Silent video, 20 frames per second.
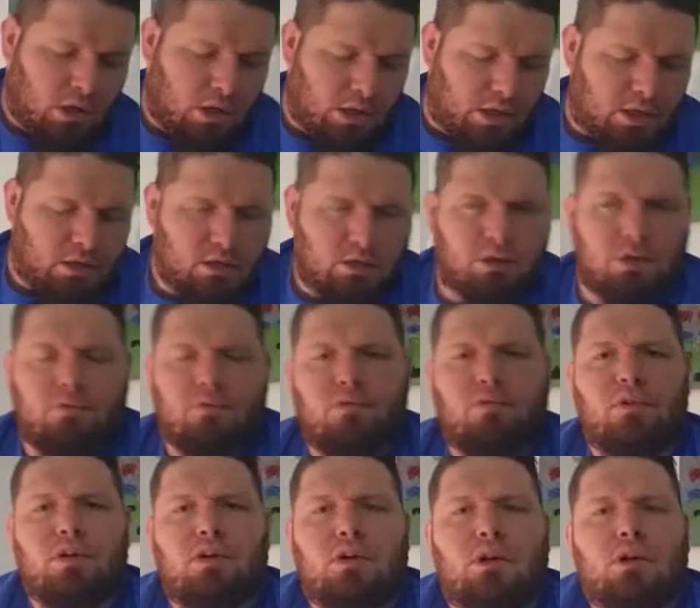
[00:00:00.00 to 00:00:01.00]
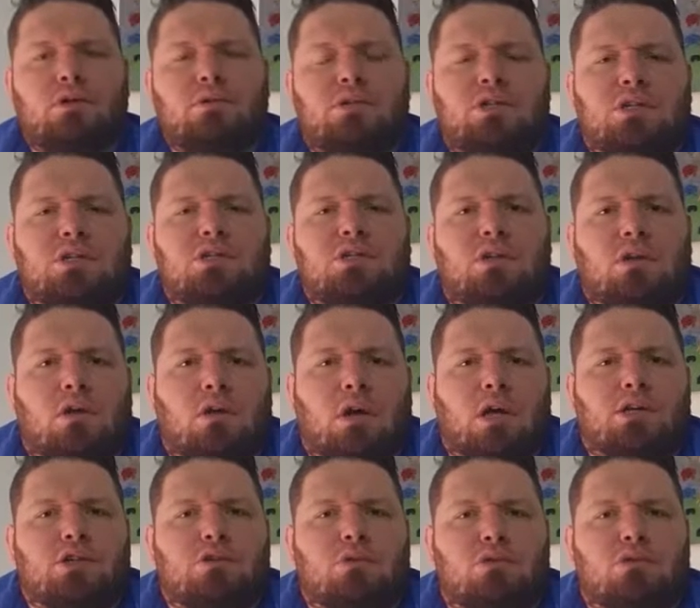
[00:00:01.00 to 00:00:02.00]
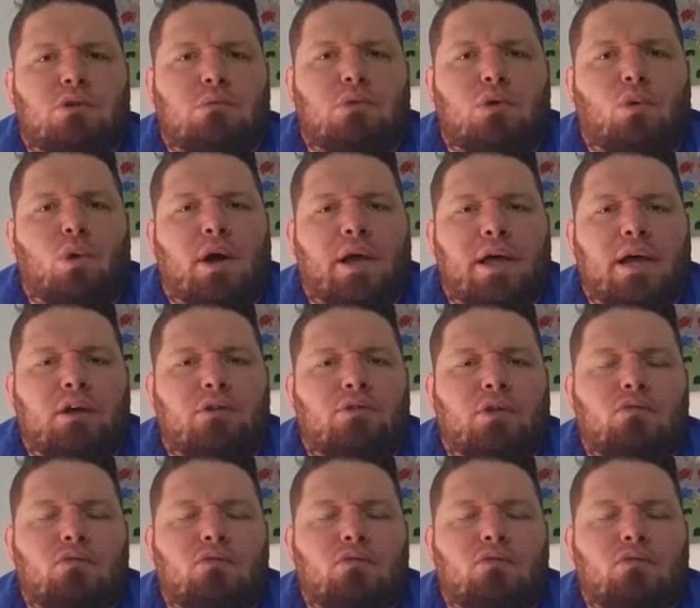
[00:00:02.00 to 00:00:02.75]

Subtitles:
And the other thing I noticed as I was on my way out,